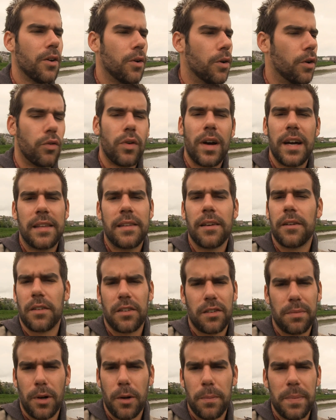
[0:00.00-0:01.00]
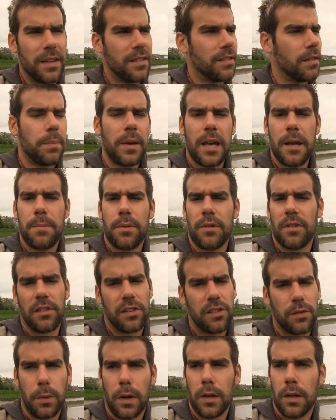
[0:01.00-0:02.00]
Or write it on a small piece of paper and
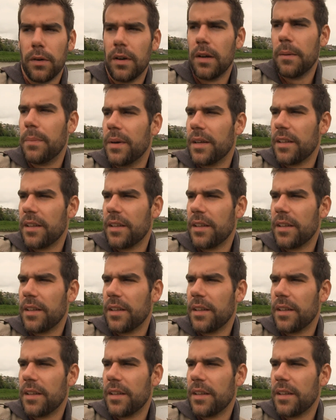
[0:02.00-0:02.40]
swallow it,